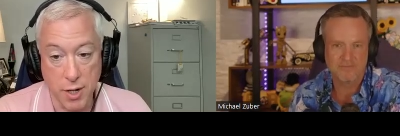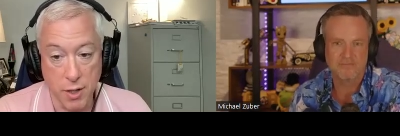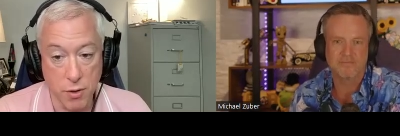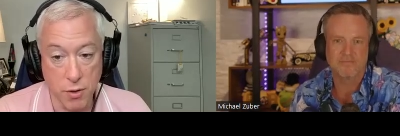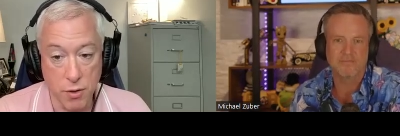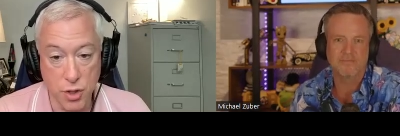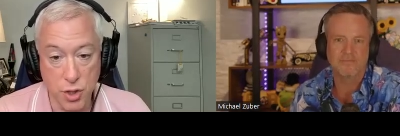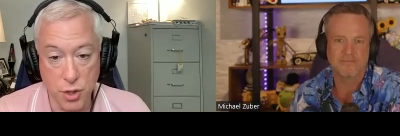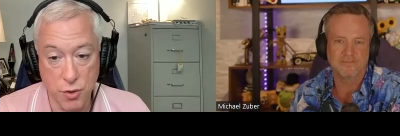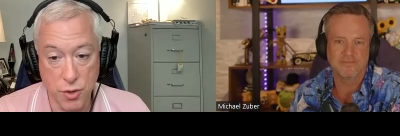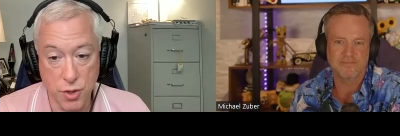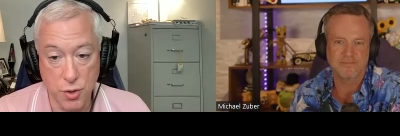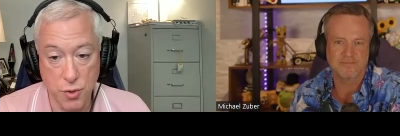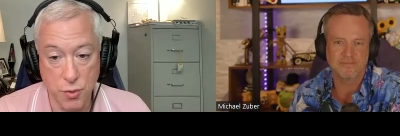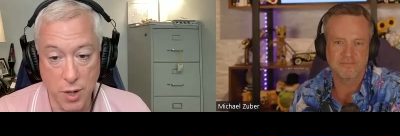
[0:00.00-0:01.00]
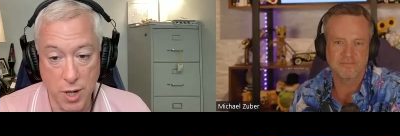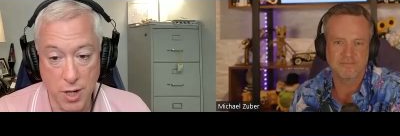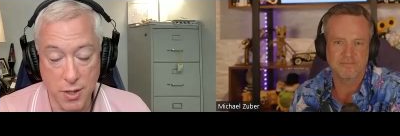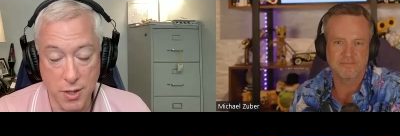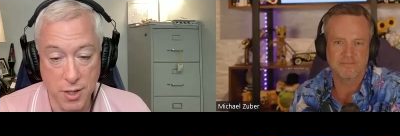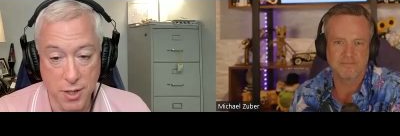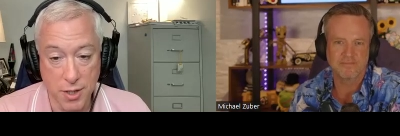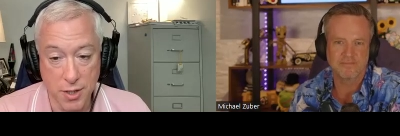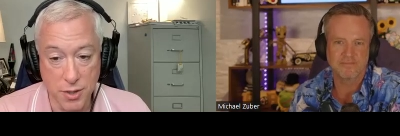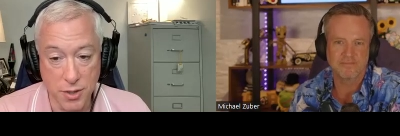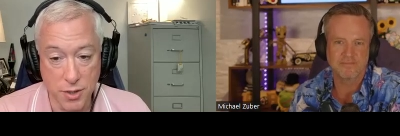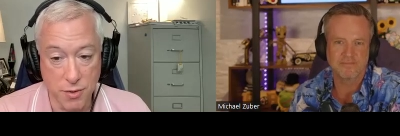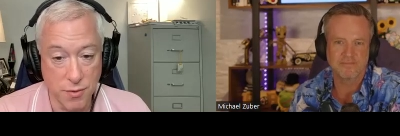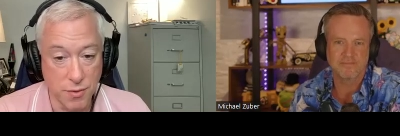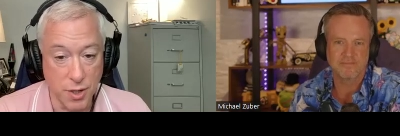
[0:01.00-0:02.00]
Speaker 1: I encourage you to
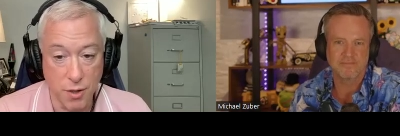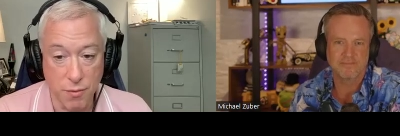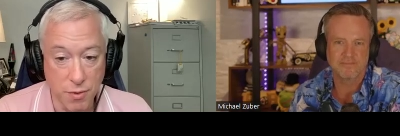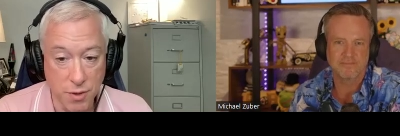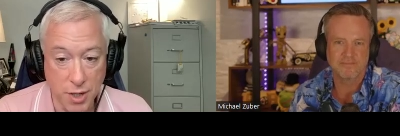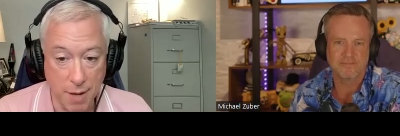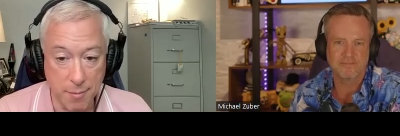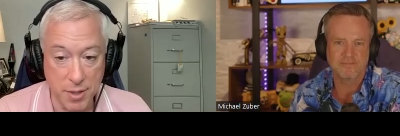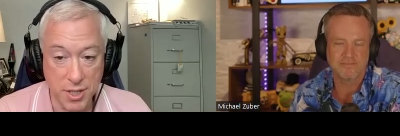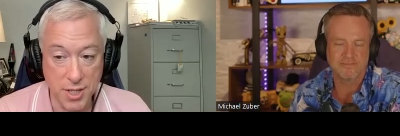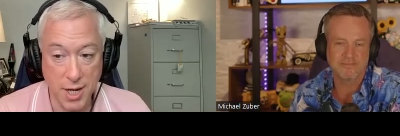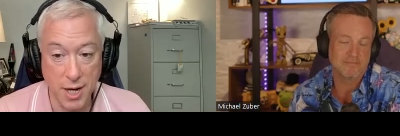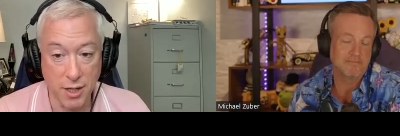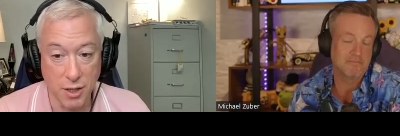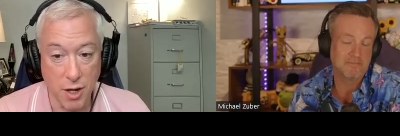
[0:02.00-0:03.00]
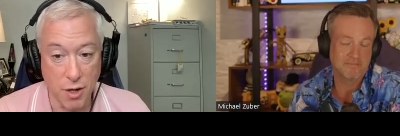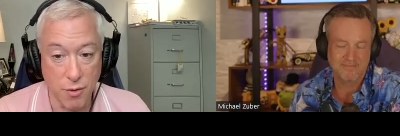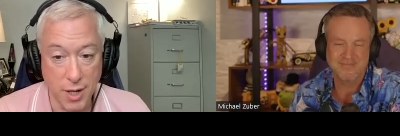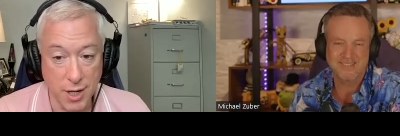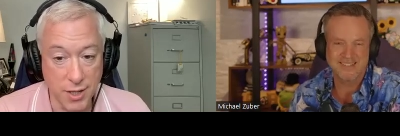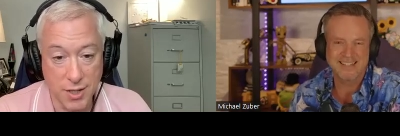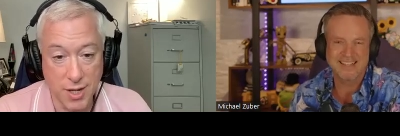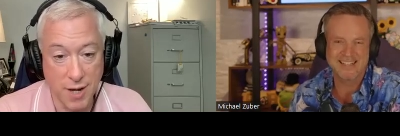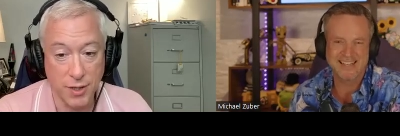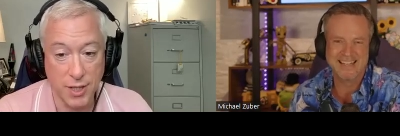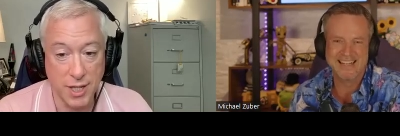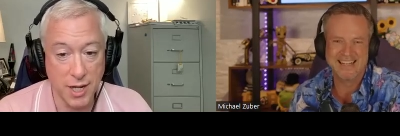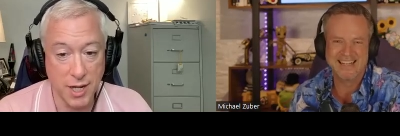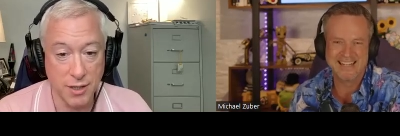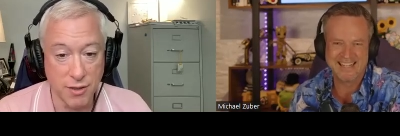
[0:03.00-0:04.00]
you know, come and say hello, and
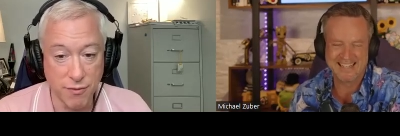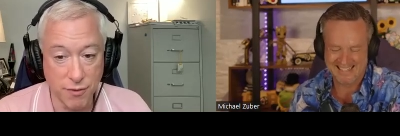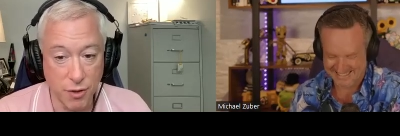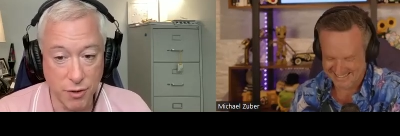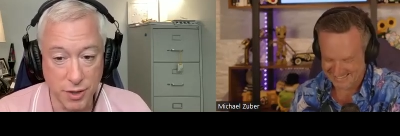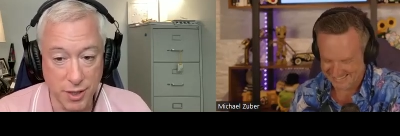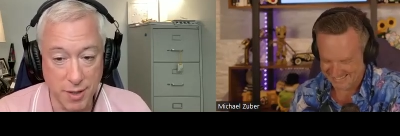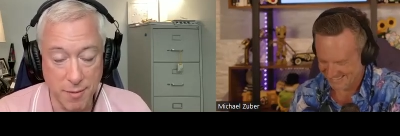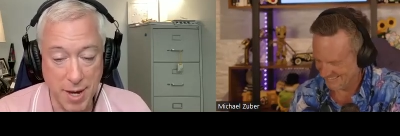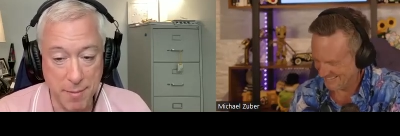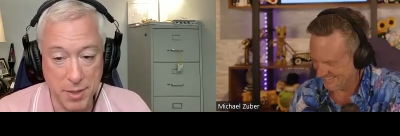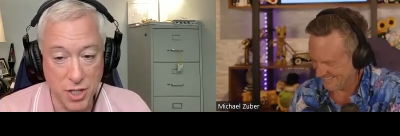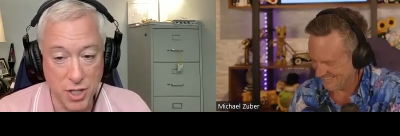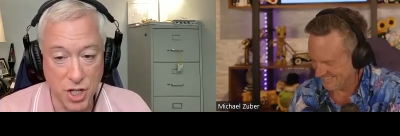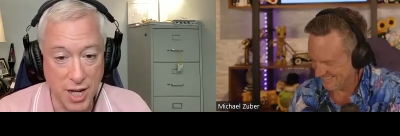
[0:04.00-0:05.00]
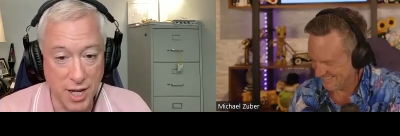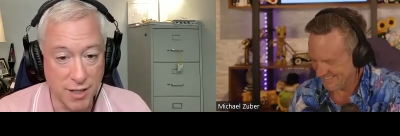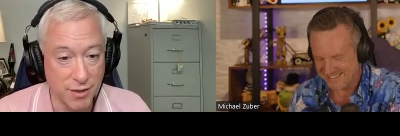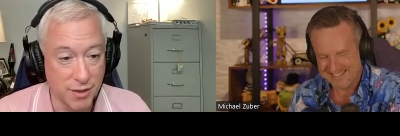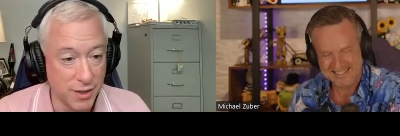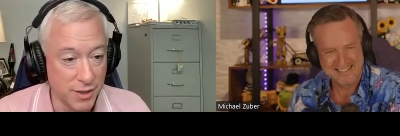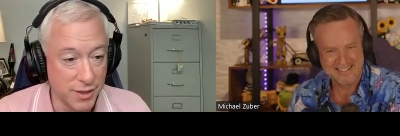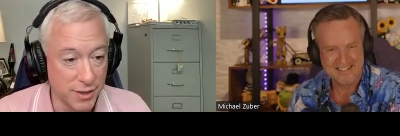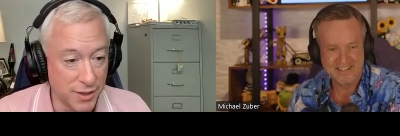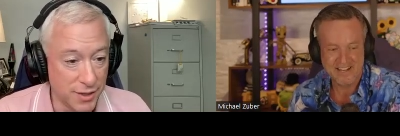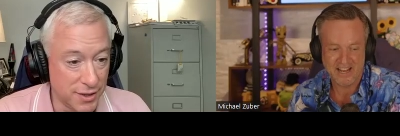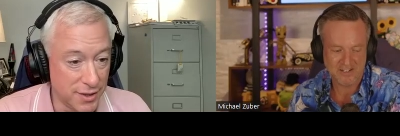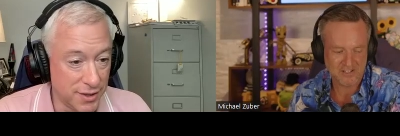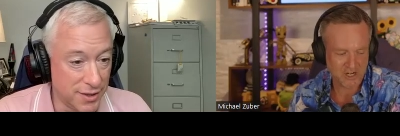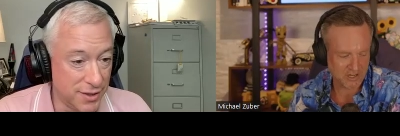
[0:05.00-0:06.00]
definitely get on the phone, and I'm happy to chat.
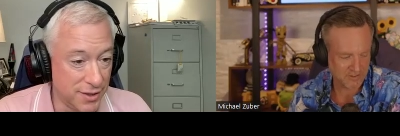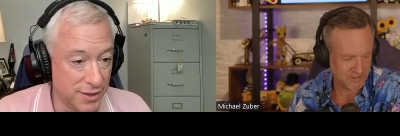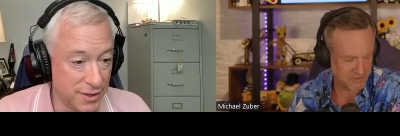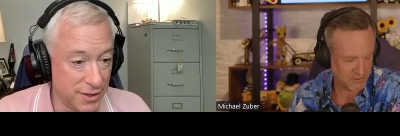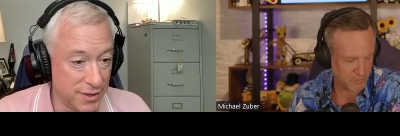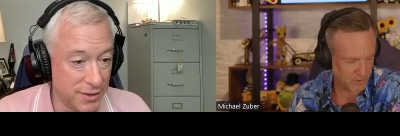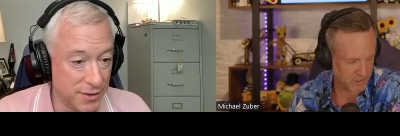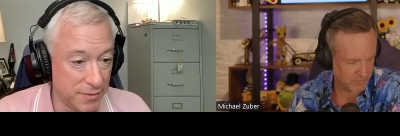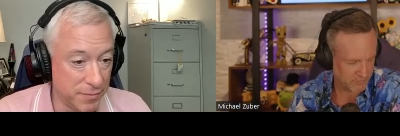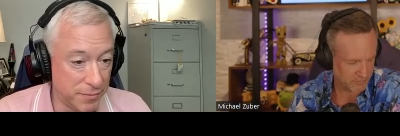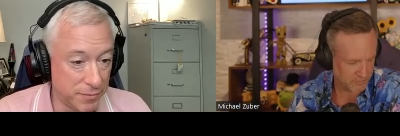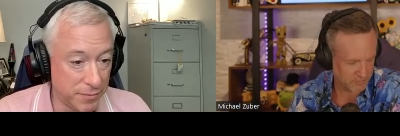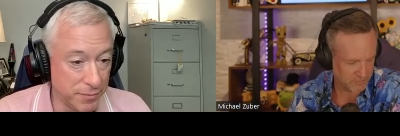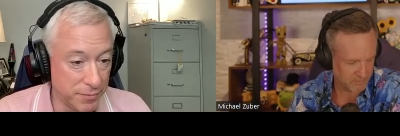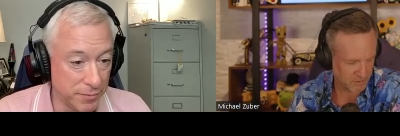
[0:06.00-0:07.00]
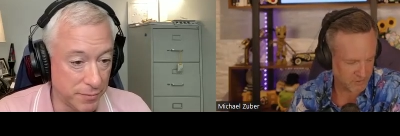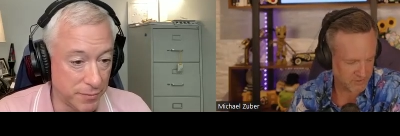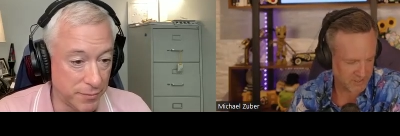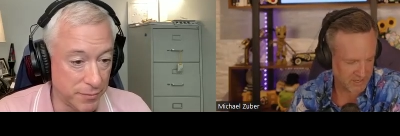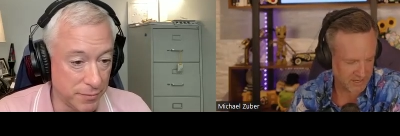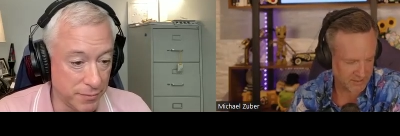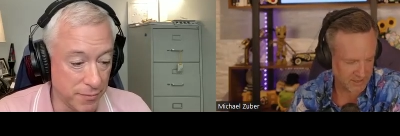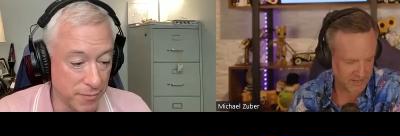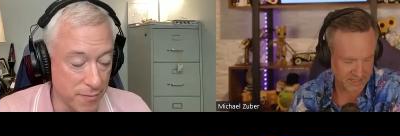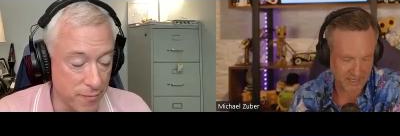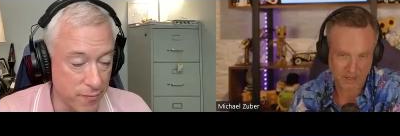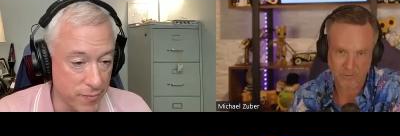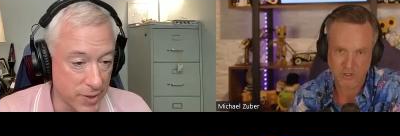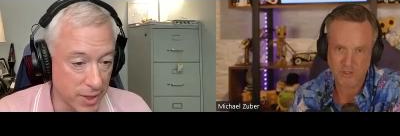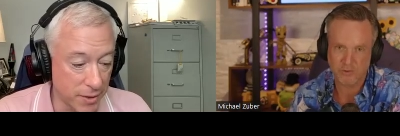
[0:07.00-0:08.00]
Speaker 2: Yeah, Jonathan is a wonderful person.
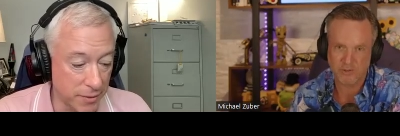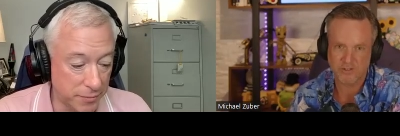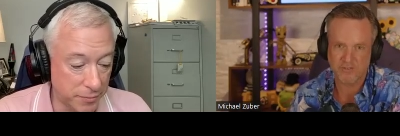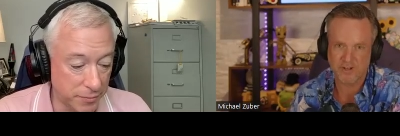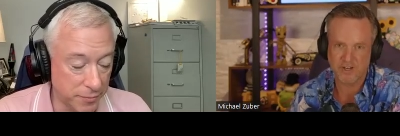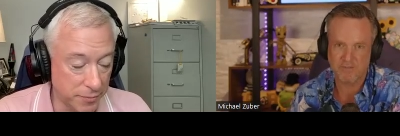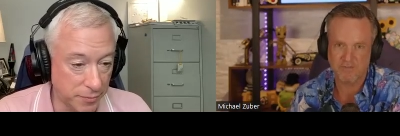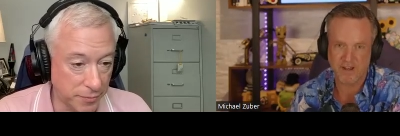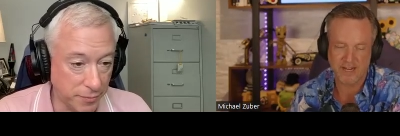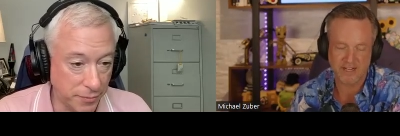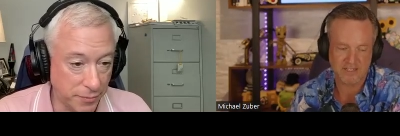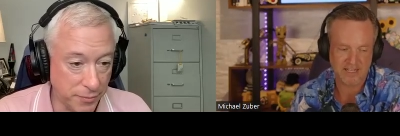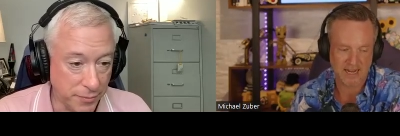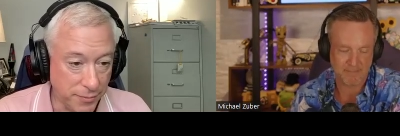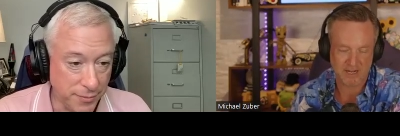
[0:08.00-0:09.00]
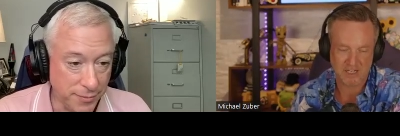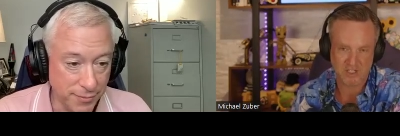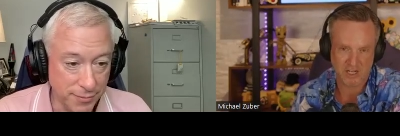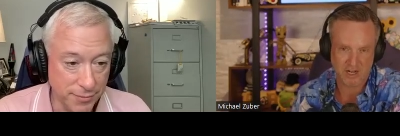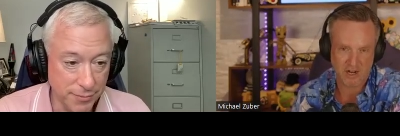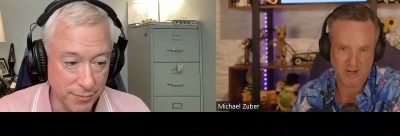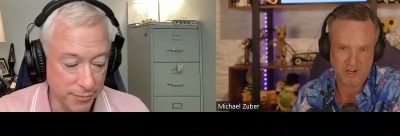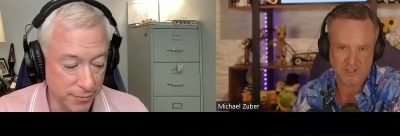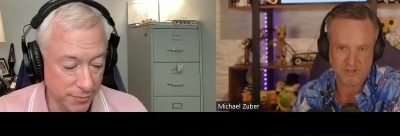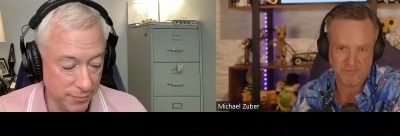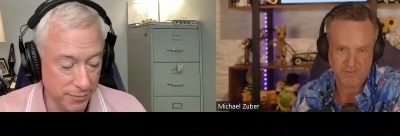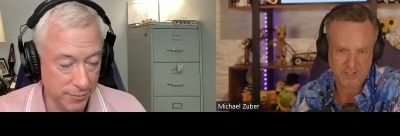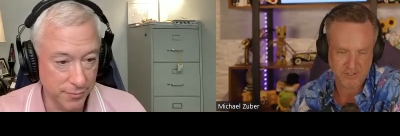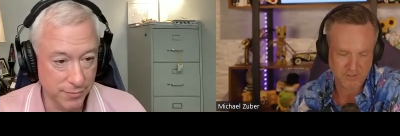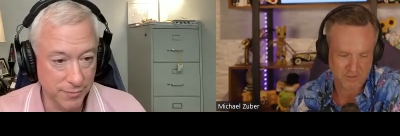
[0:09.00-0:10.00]
I went to his event in Vegas. I'm actually on
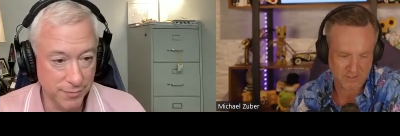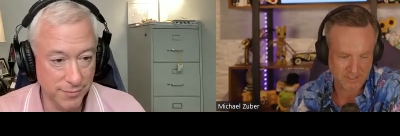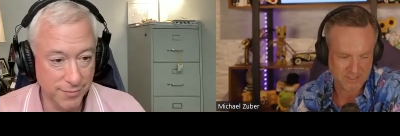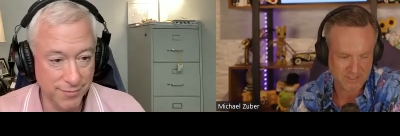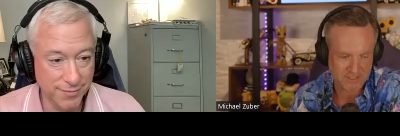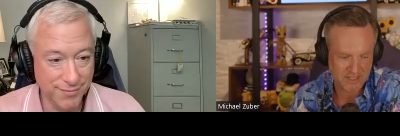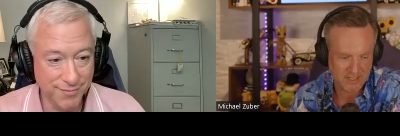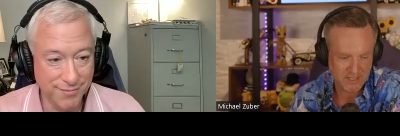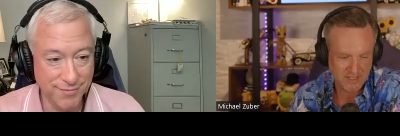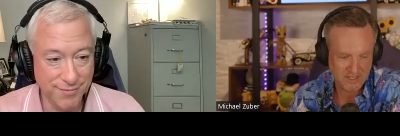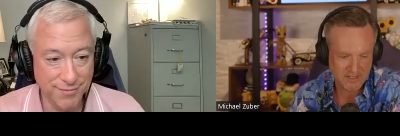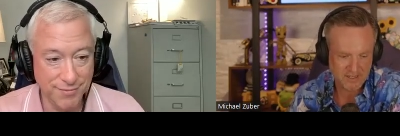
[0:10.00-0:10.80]
his investor list.